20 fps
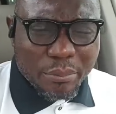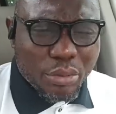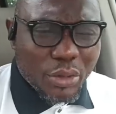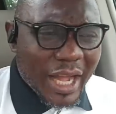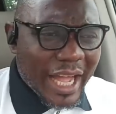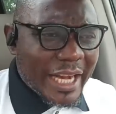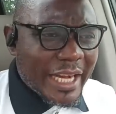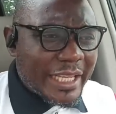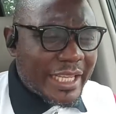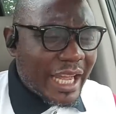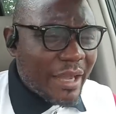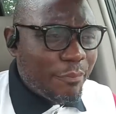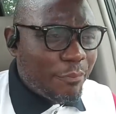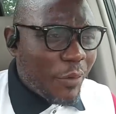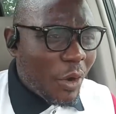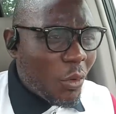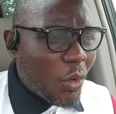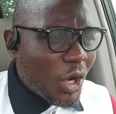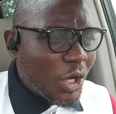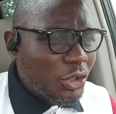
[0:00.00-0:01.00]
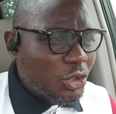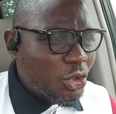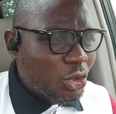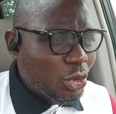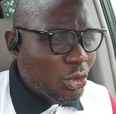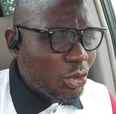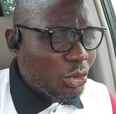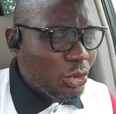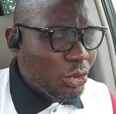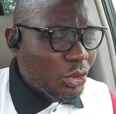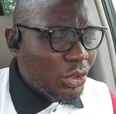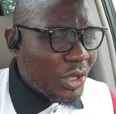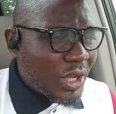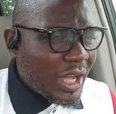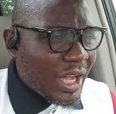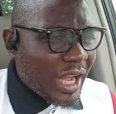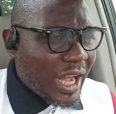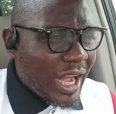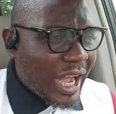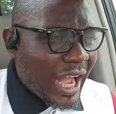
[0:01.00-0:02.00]
Buhari came forward to
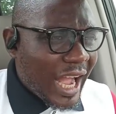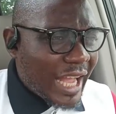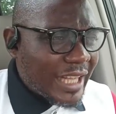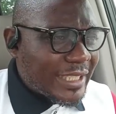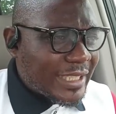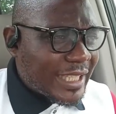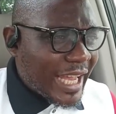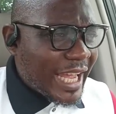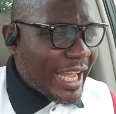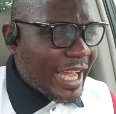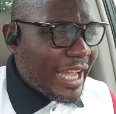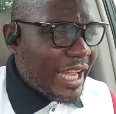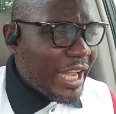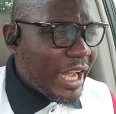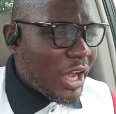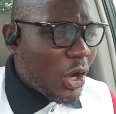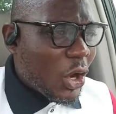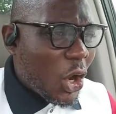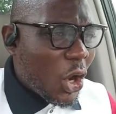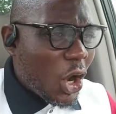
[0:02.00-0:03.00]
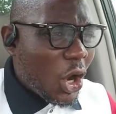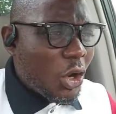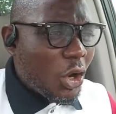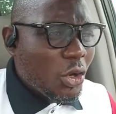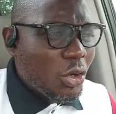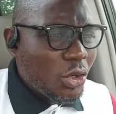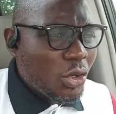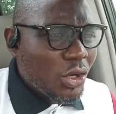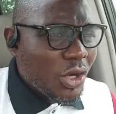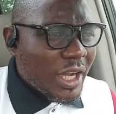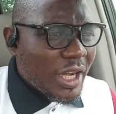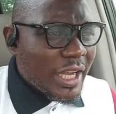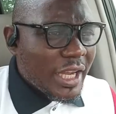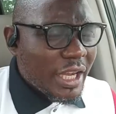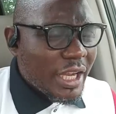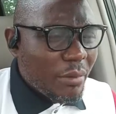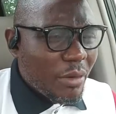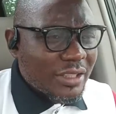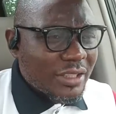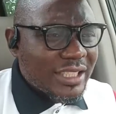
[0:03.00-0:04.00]
say, oh,
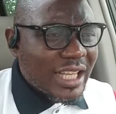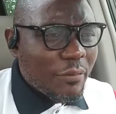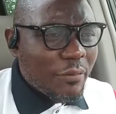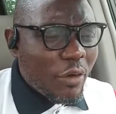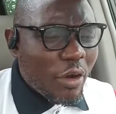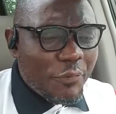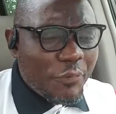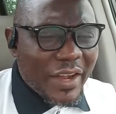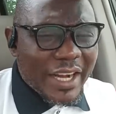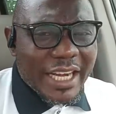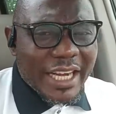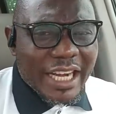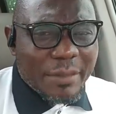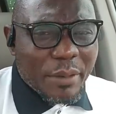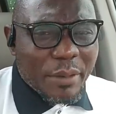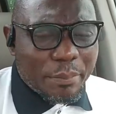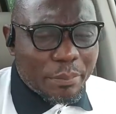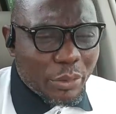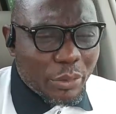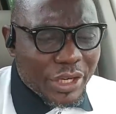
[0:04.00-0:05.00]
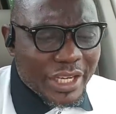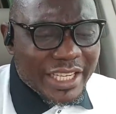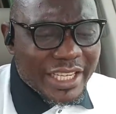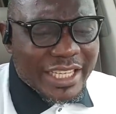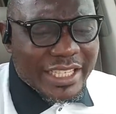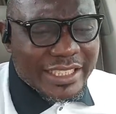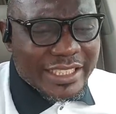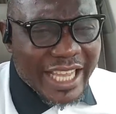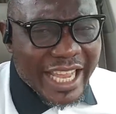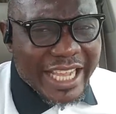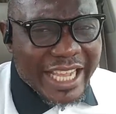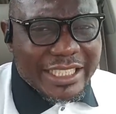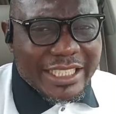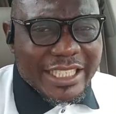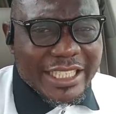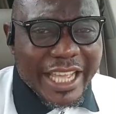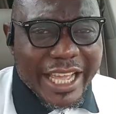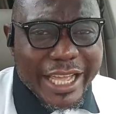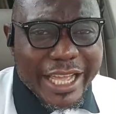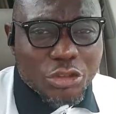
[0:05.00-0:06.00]
he must have offended people in his
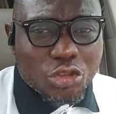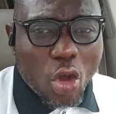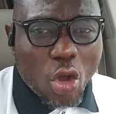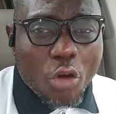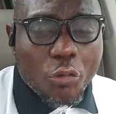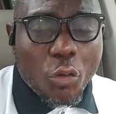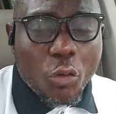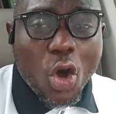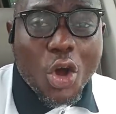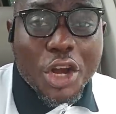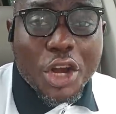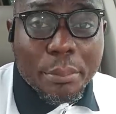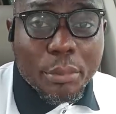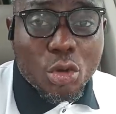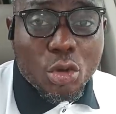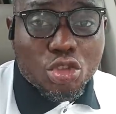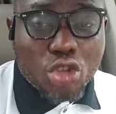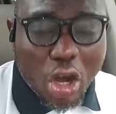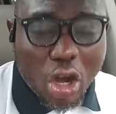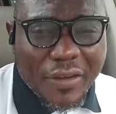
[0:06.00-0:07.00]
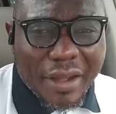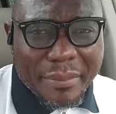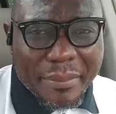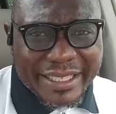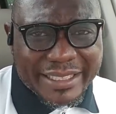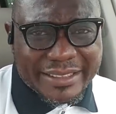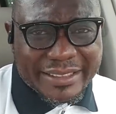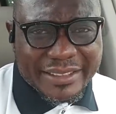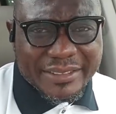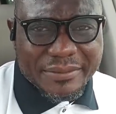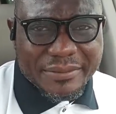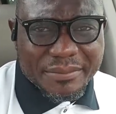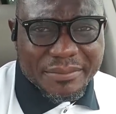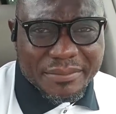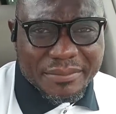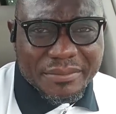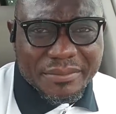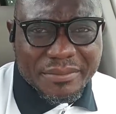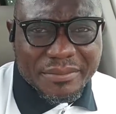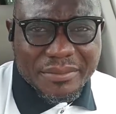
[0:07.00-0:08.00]
8 years of horrible government,
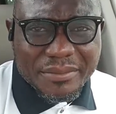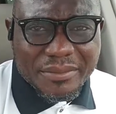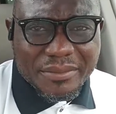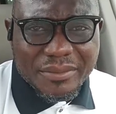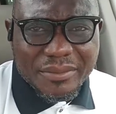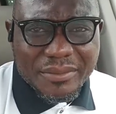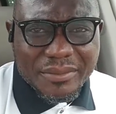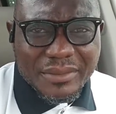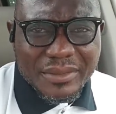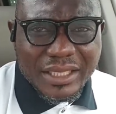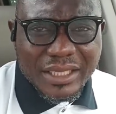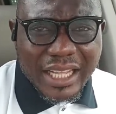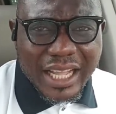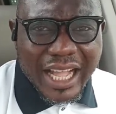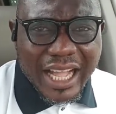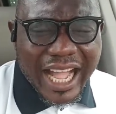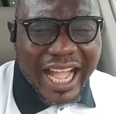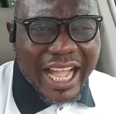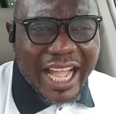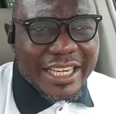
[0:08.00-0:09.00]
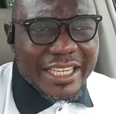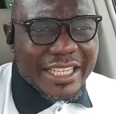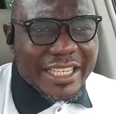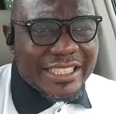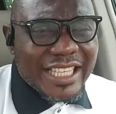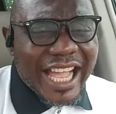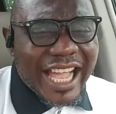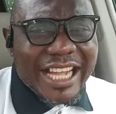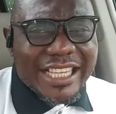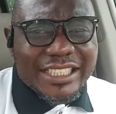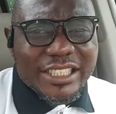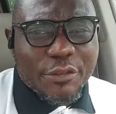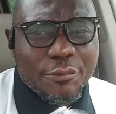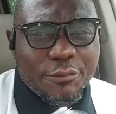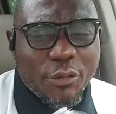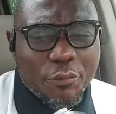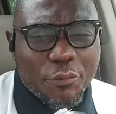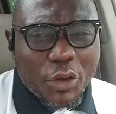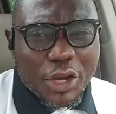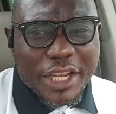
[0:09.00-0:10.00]
and he's
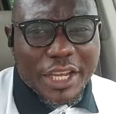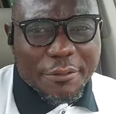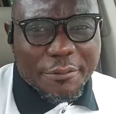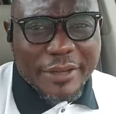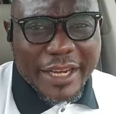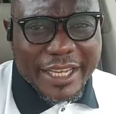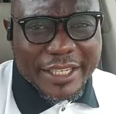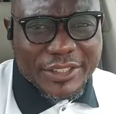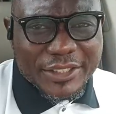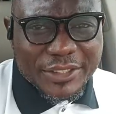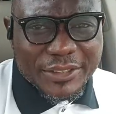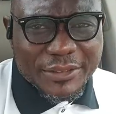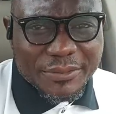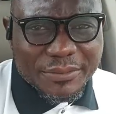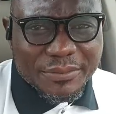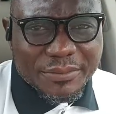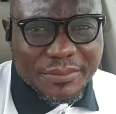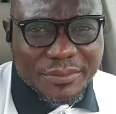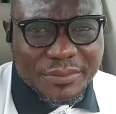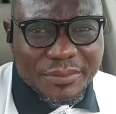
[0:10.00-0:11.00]
asking for forgiveness.